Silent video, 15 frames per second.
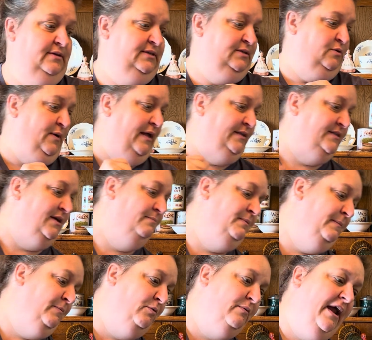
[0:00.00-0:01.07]
The way some
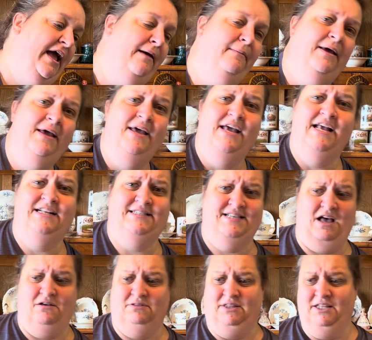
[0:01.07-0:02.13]
people wrap. It's
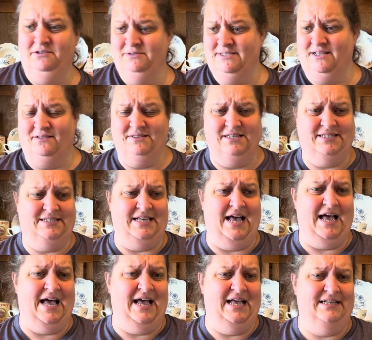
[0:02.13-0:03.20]
all loose on the
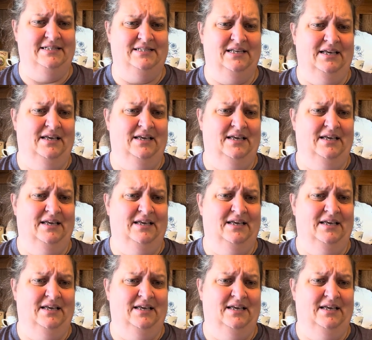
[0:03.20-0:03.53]
sides.